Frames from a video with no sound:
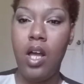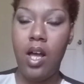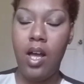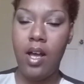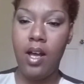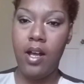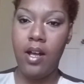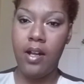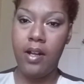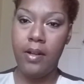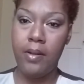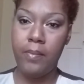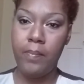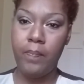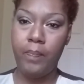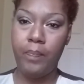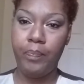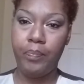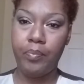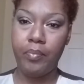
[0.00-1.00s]

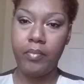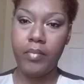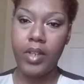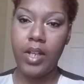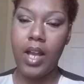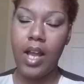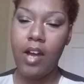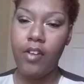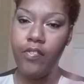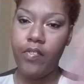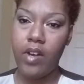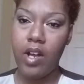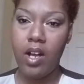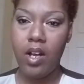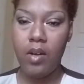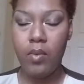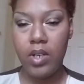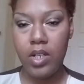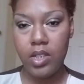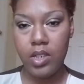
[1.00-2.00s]
how
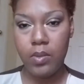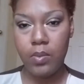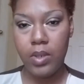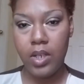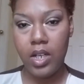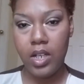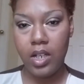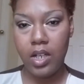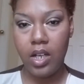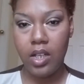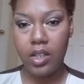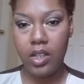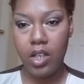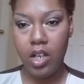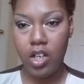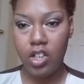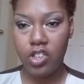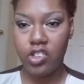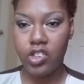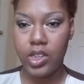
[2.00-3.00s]
far I was when I got the
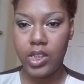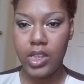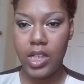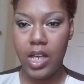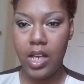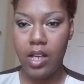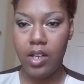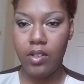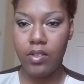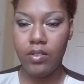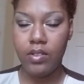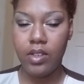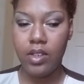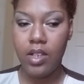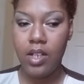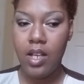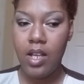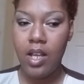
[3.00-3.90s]
ultrasound,